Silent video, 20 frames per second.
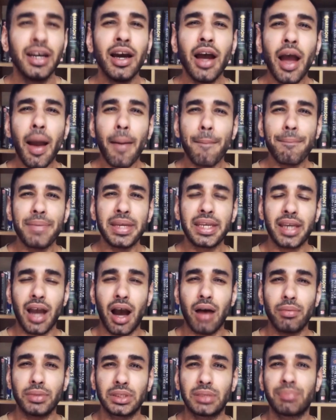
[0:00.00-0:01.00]

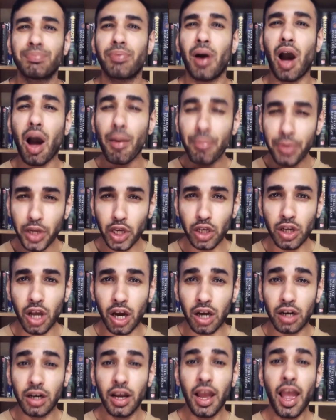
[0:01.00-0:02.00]
becomes popular
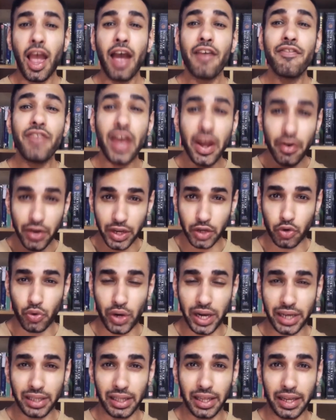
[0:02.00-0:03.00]
very
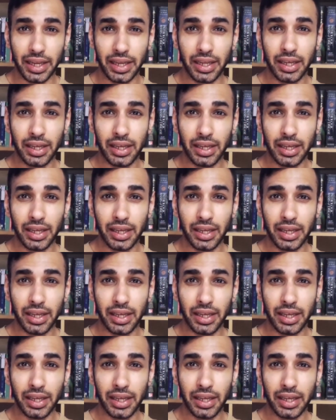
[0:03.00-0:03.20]
quickly.